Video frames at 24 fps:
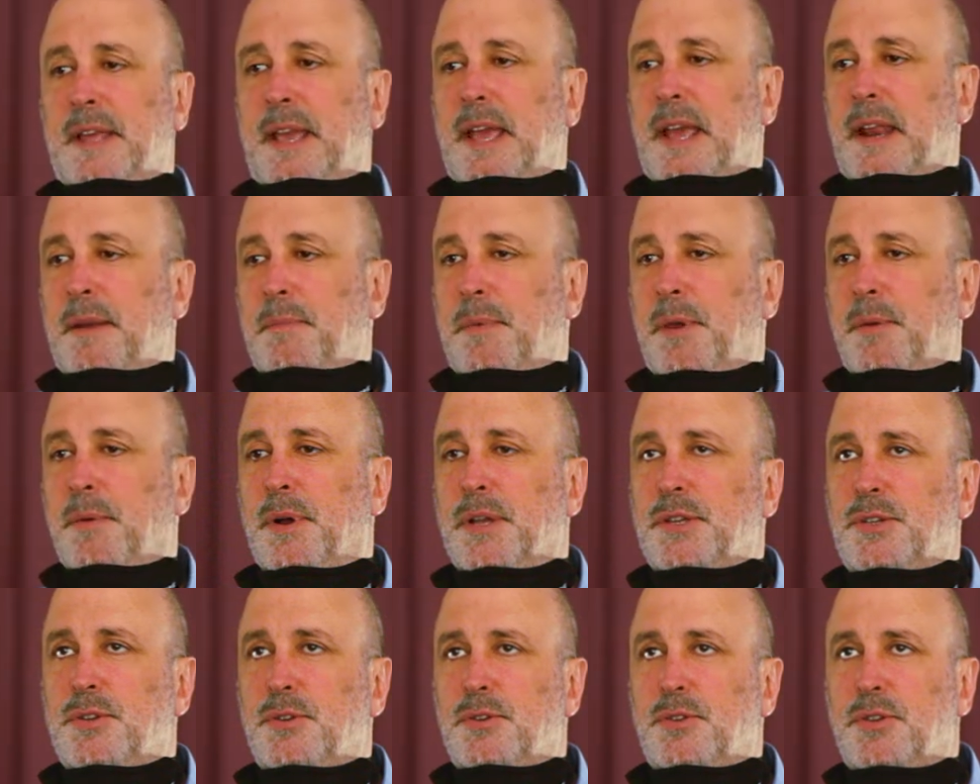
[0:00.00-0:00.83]
the enemy
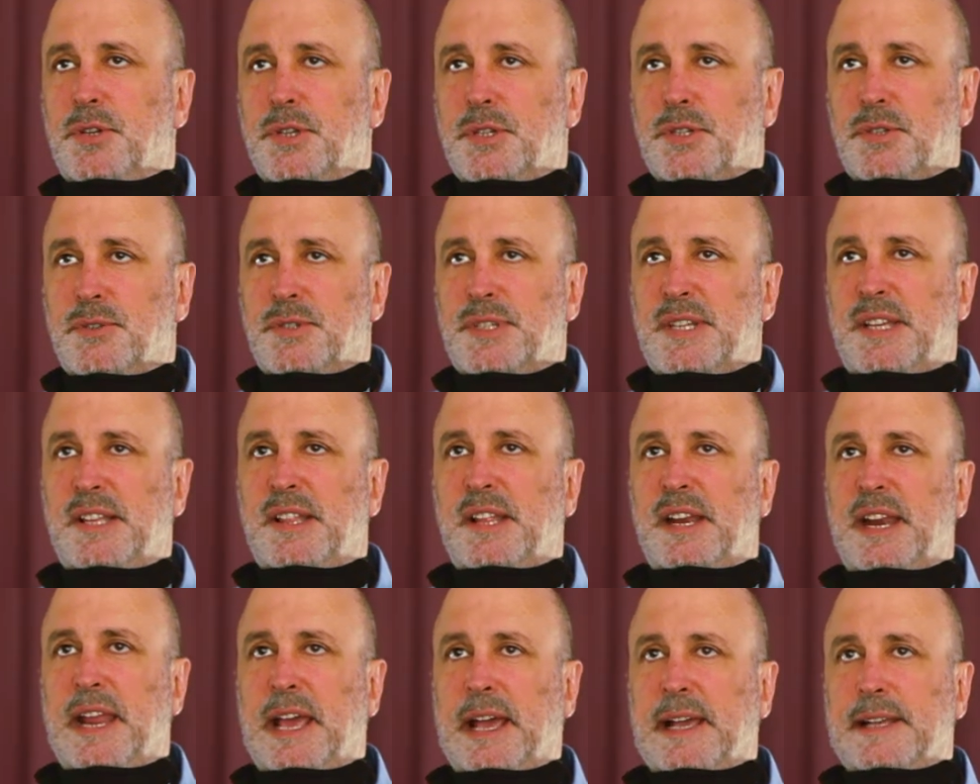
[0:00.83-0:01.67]
wants you just to see
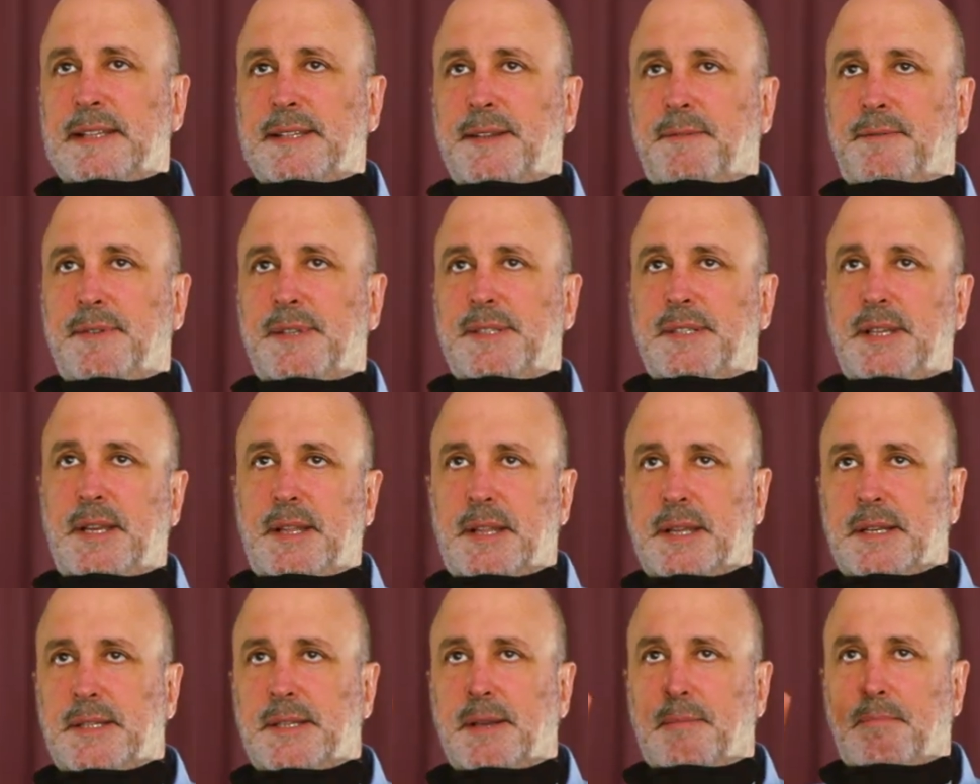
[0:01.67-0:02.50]
the negative and see
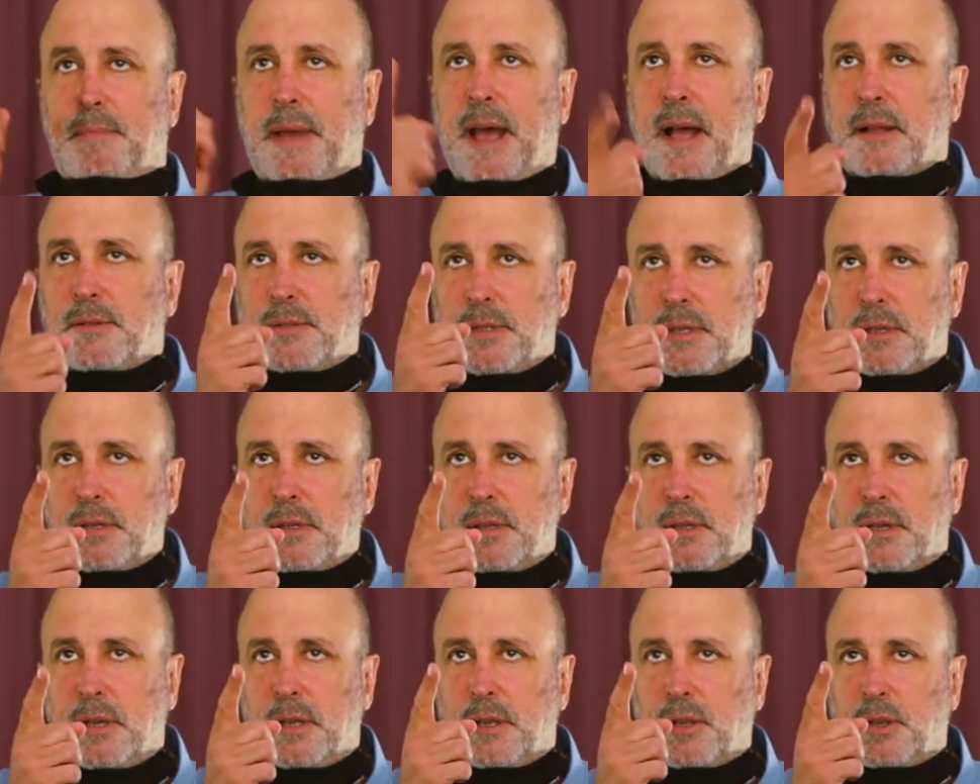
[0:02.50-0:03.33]
there's a mountain
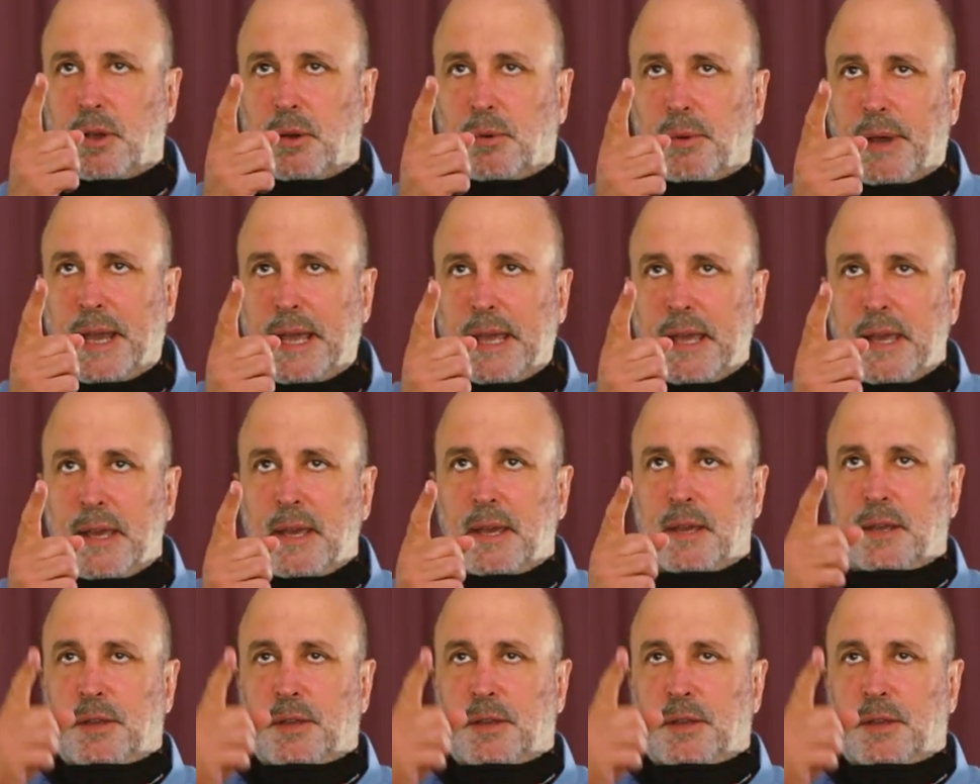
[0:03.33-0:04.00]
in your way.